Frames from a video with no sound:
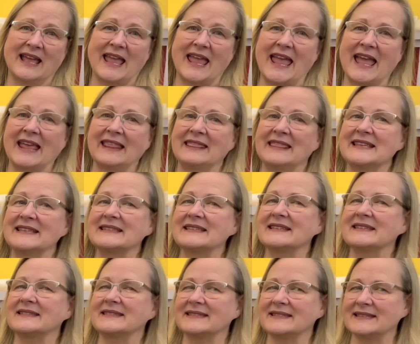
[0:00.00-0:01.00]
And this is
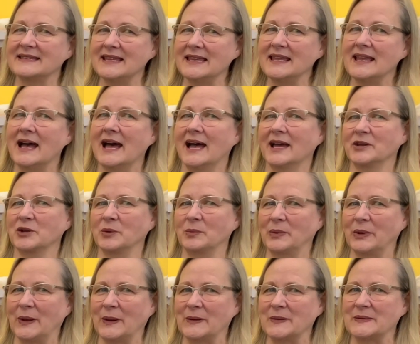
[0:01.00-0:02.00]
sea otter
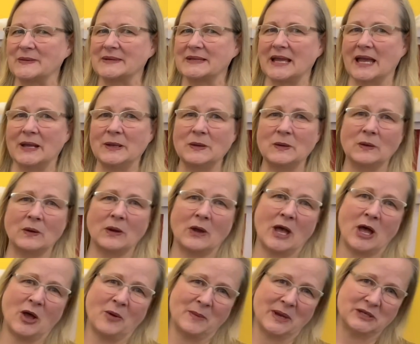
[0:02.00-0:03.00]
pose. And you know
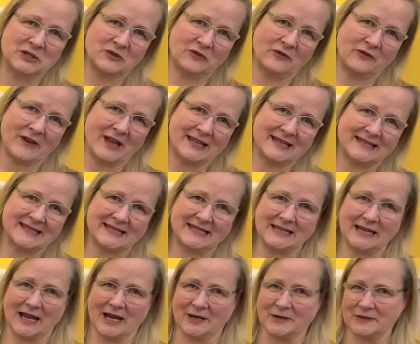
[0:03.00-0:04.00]
how much fun sea
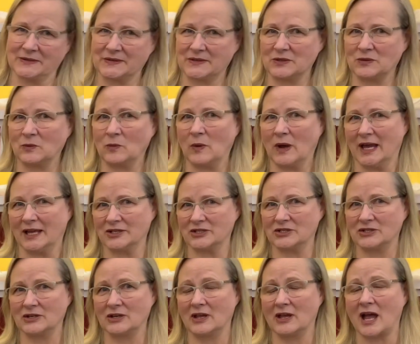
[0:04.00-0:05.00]
otters
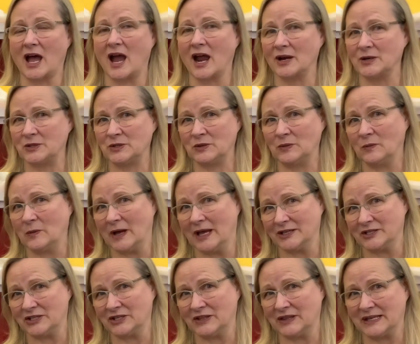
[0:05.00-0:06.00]
are to
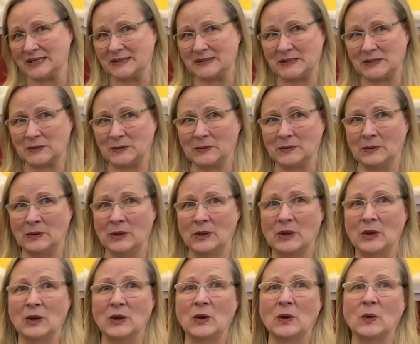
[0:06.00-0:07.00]
watch in the zoo.
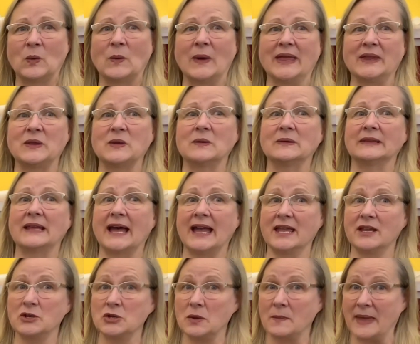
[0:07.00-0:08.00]
Well, you lie on
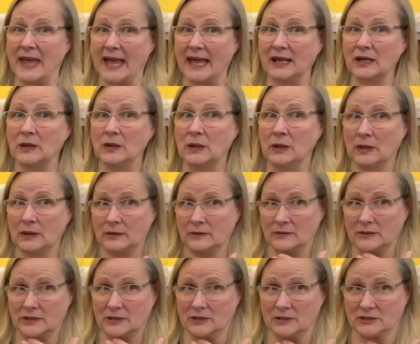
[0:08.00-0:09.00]
your back.
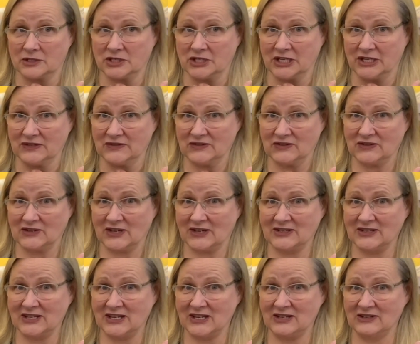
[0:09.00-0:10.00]
Your chin's tucked
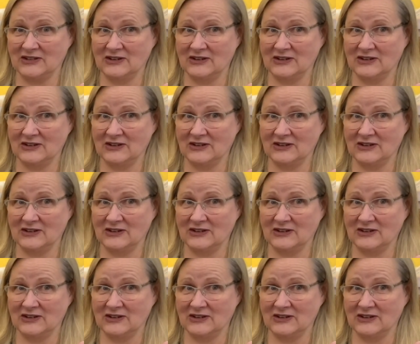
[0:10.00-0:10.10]
in,